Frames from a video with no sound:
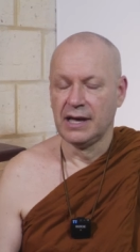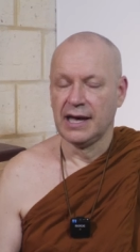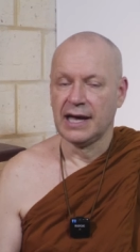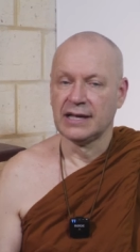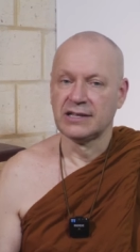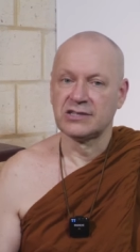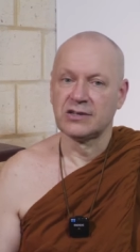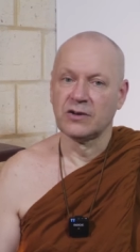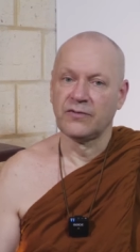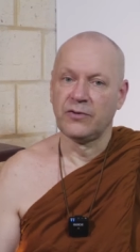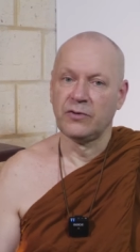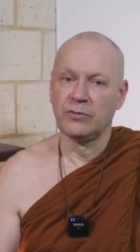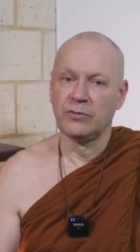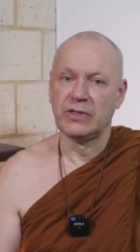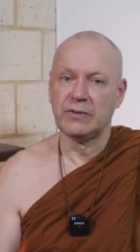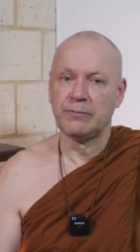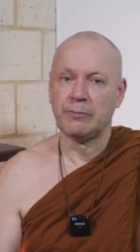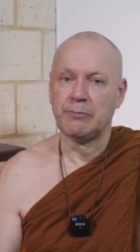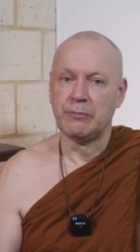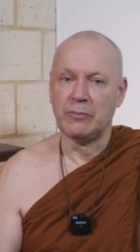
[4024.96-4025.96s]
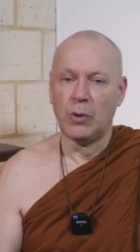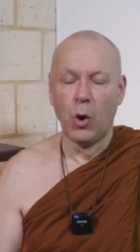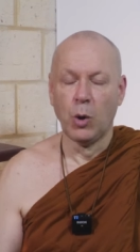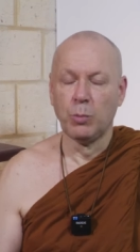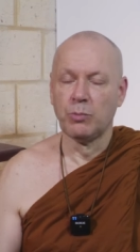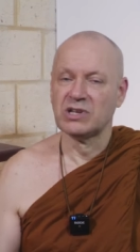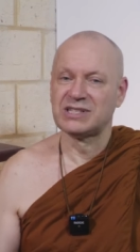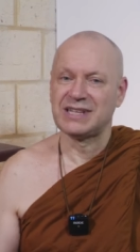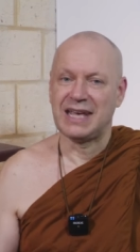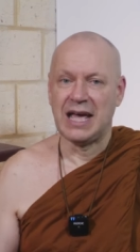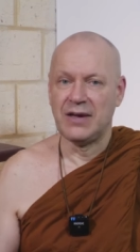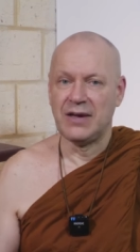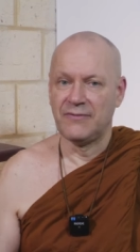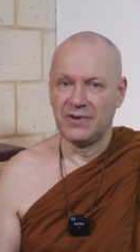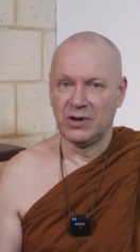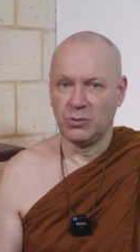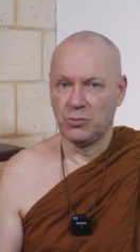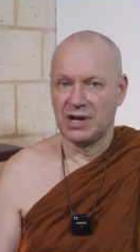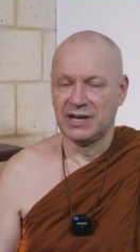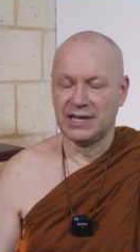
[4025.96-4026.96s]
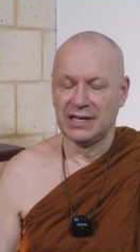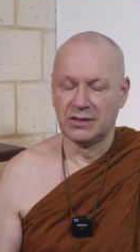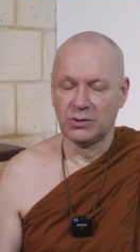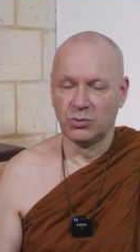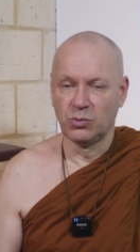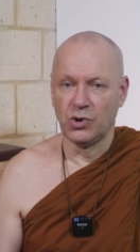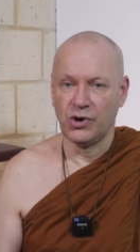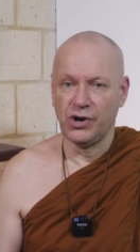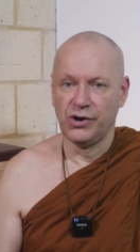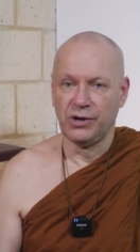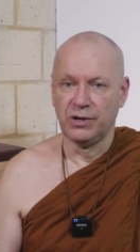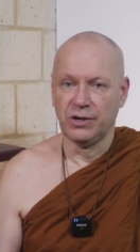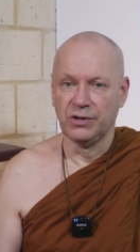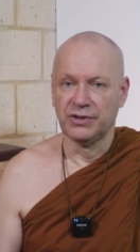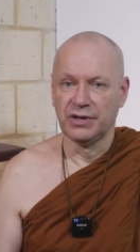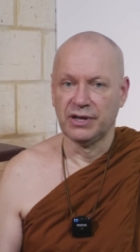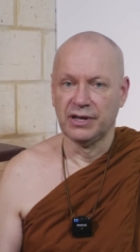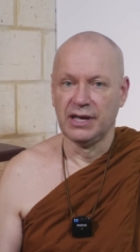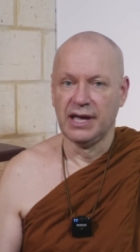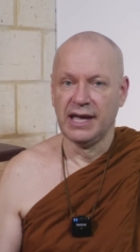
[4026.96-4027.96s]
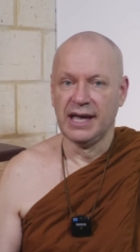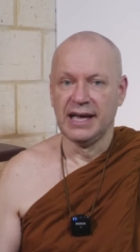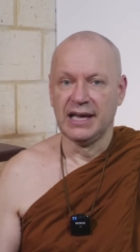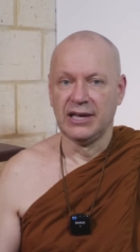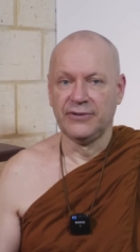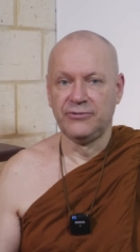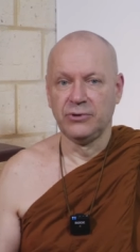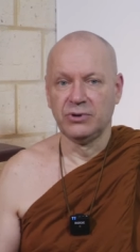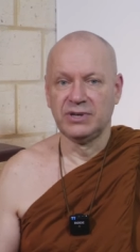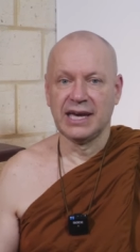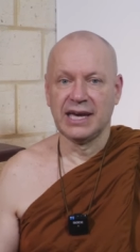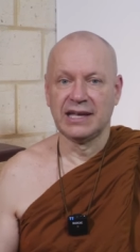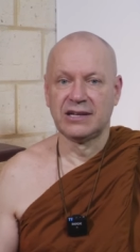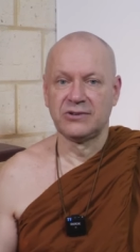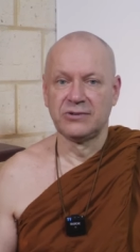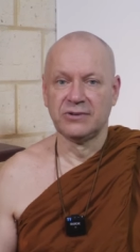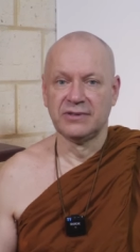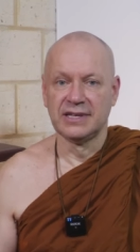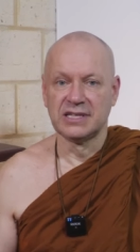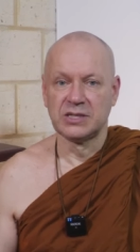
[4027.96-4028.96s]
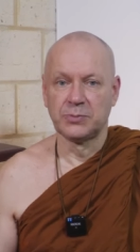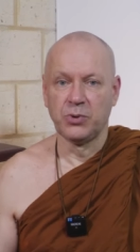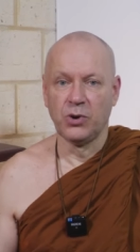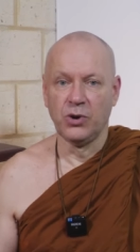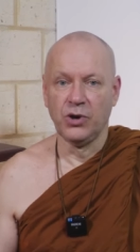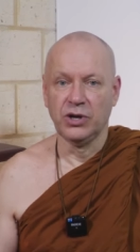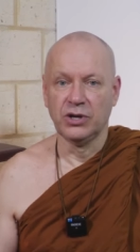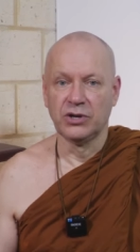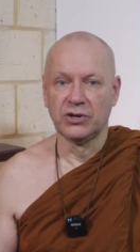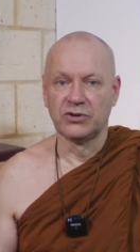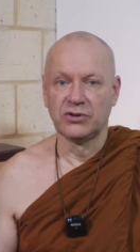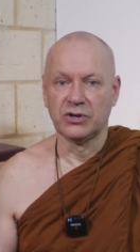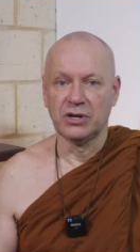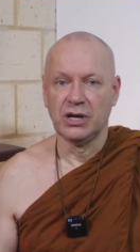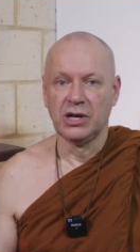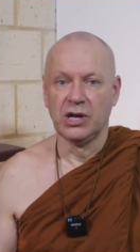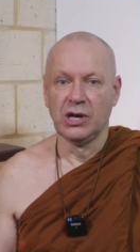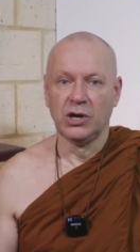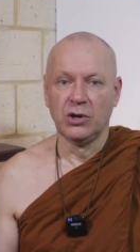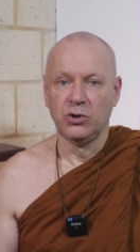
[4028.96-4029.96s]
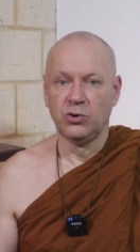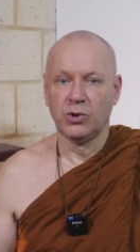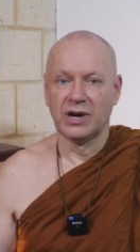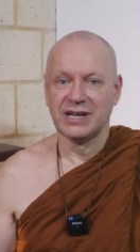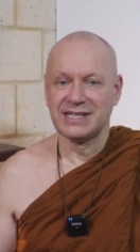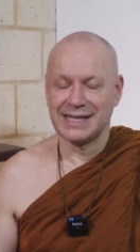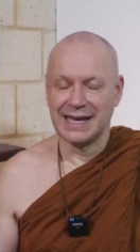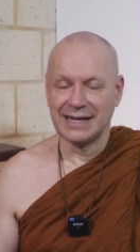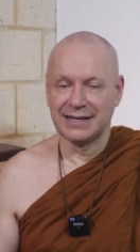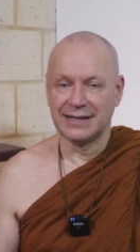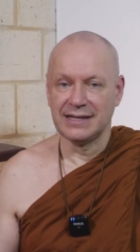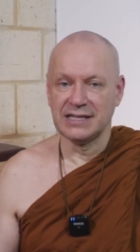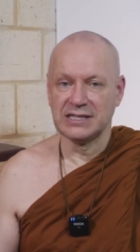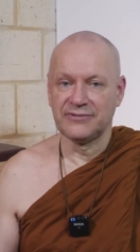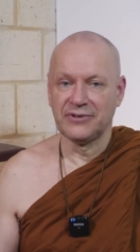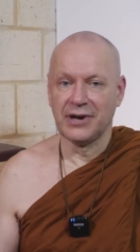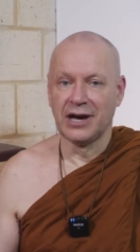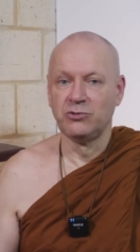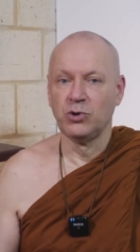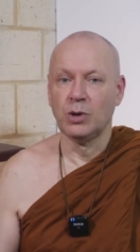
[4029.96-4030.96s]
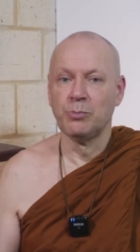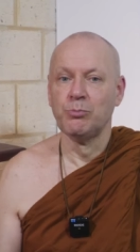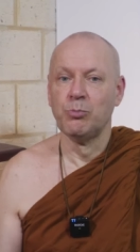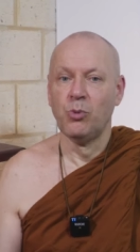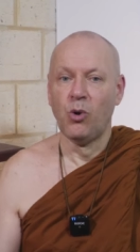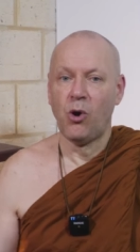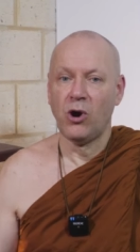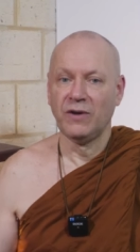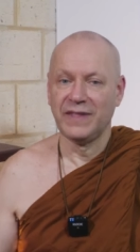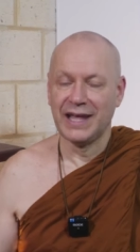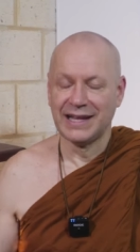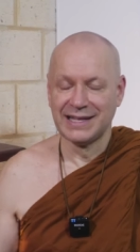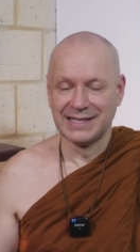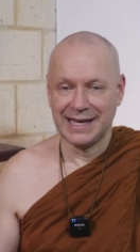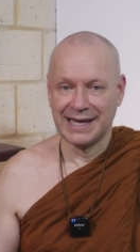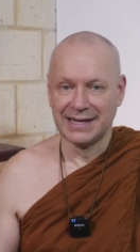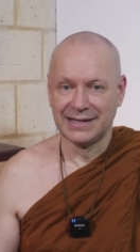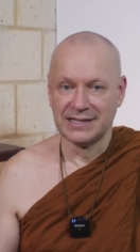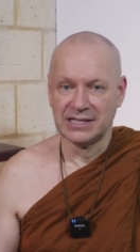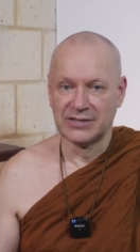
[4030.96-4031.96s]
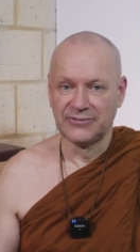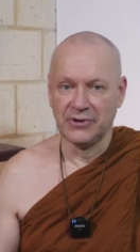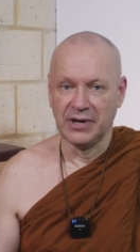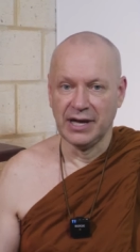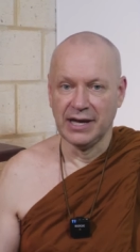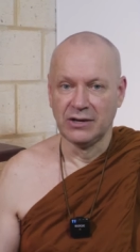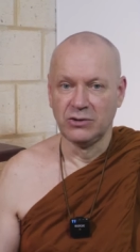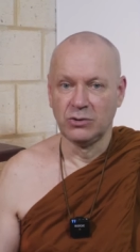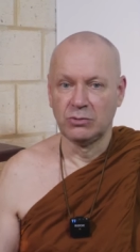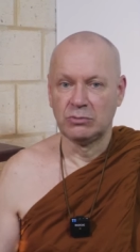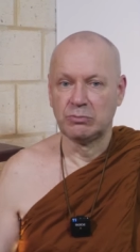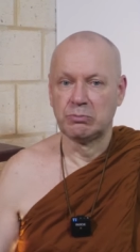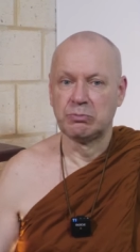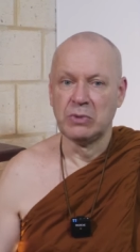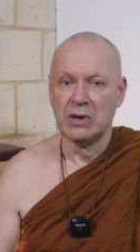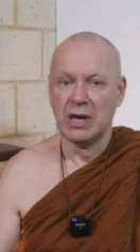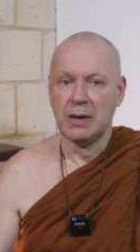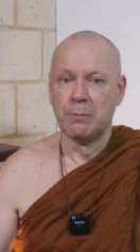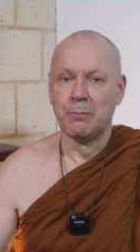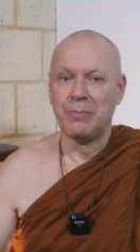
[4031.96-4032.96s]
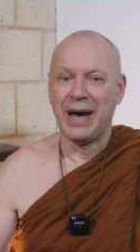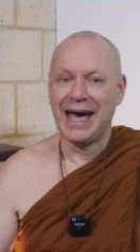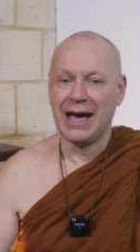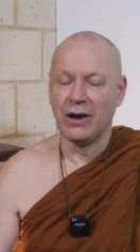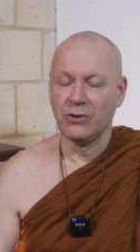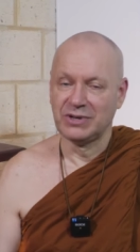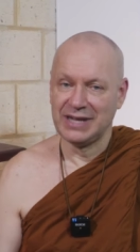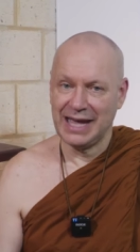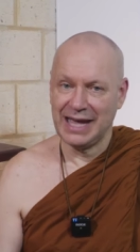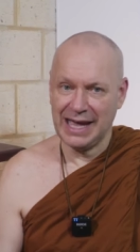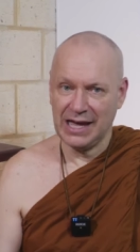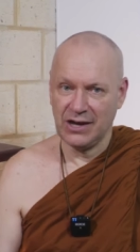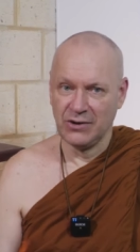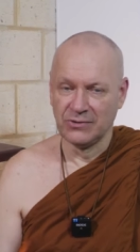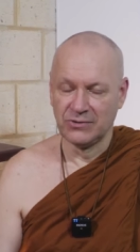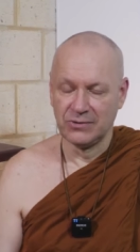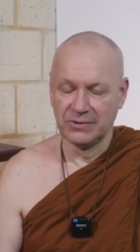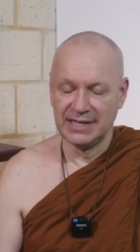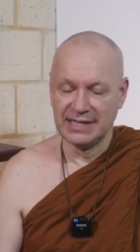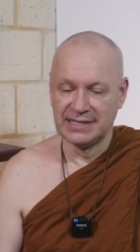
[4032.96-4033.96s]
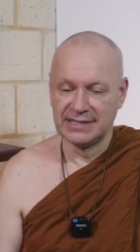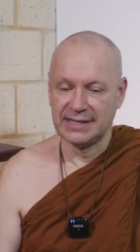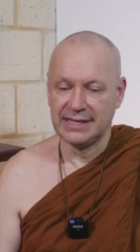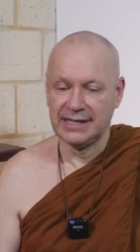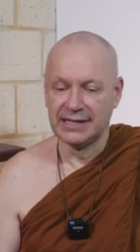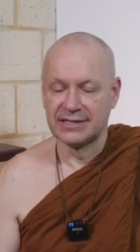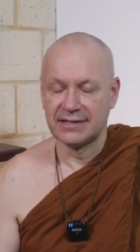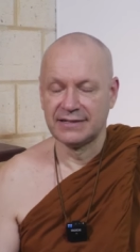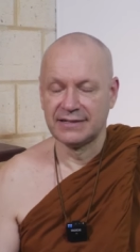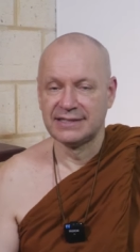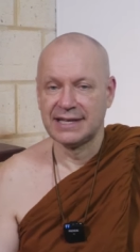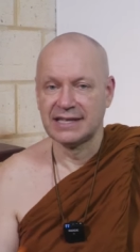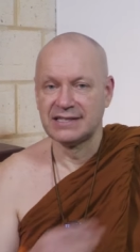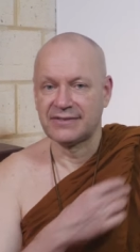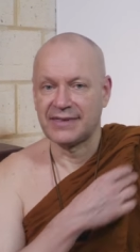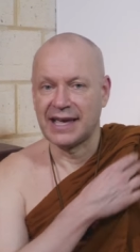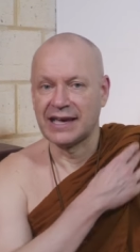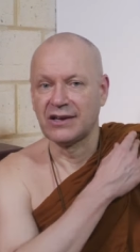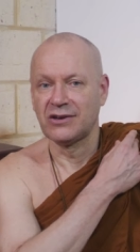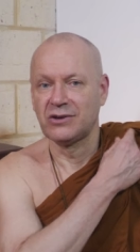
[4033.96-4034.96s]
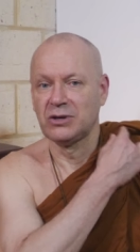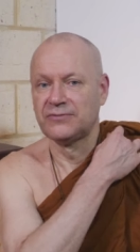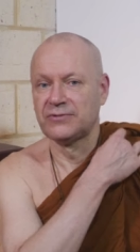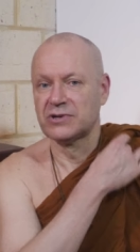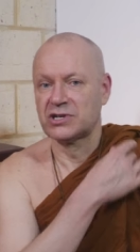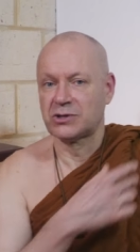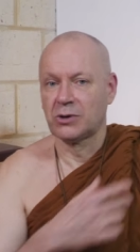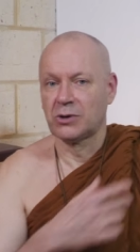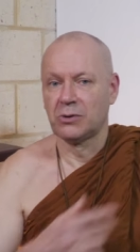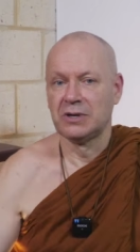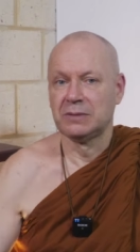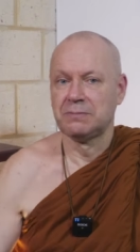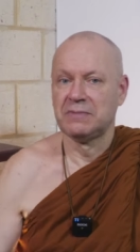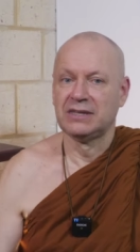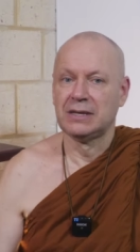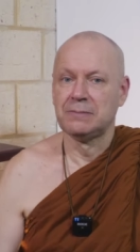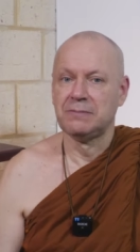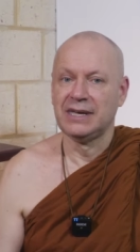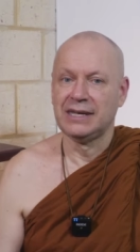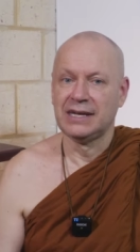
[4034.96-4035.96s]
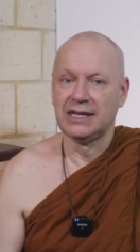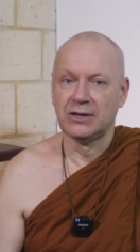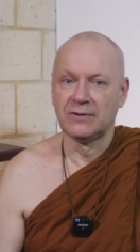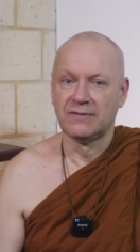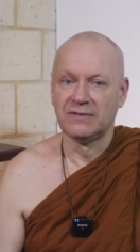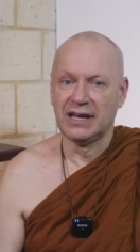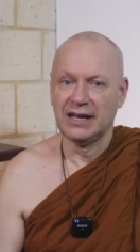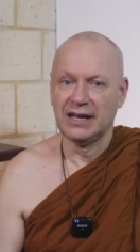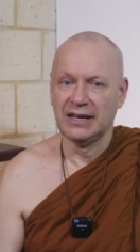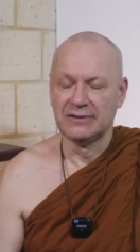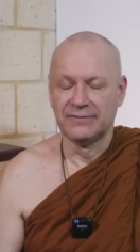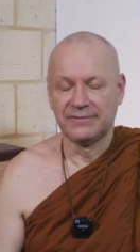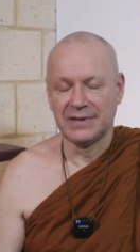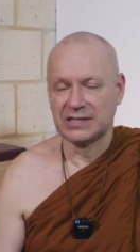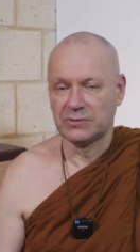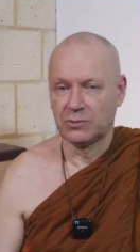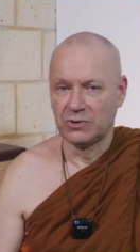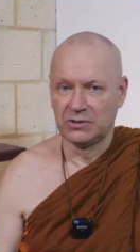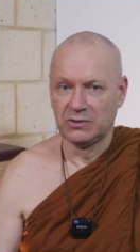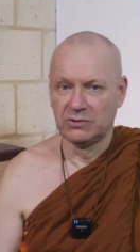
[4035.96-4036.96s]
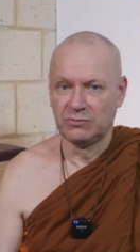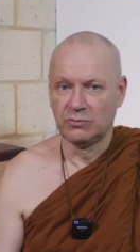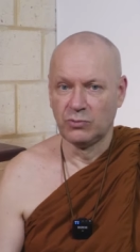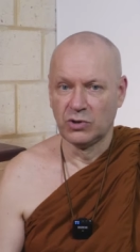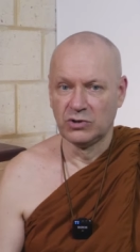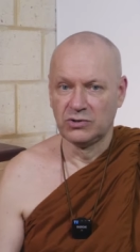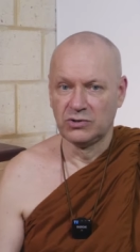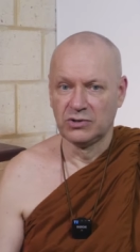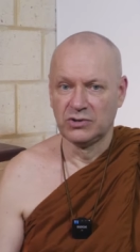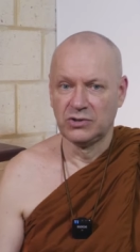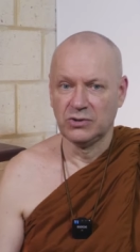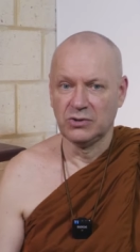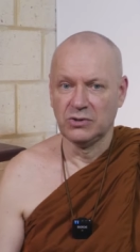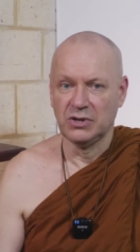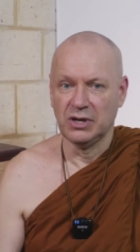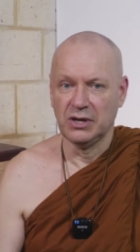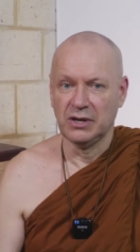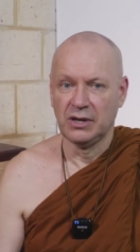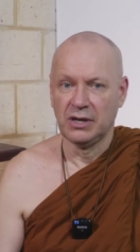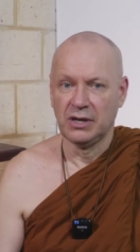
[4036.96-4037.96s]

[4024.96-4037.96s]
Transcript: And so for the, almost everyone in the world, if you get to this point, you are satisfied, you're more than satisfied. You bow down to these teachers and says, thank you for showing me the meaning of life. That's what you, what you do.